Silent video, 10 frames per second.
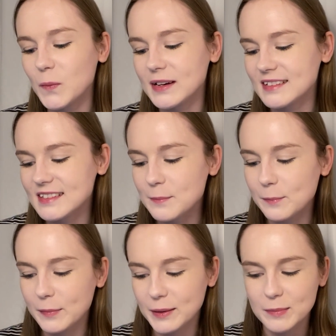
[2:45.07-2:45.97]
What is the
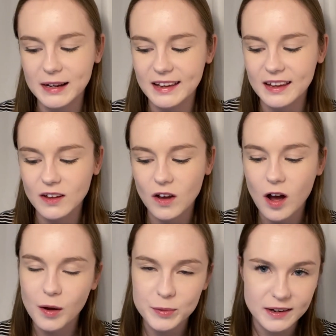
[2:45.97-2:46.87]
bubbly
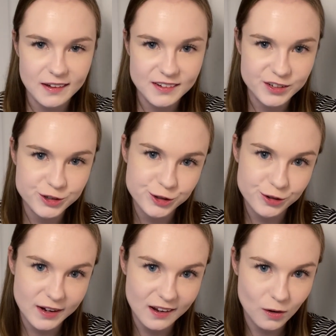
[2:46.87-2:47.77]
carbonated
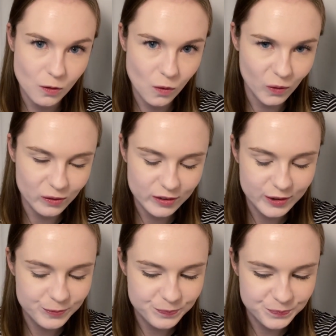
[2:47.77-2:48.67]
drink called?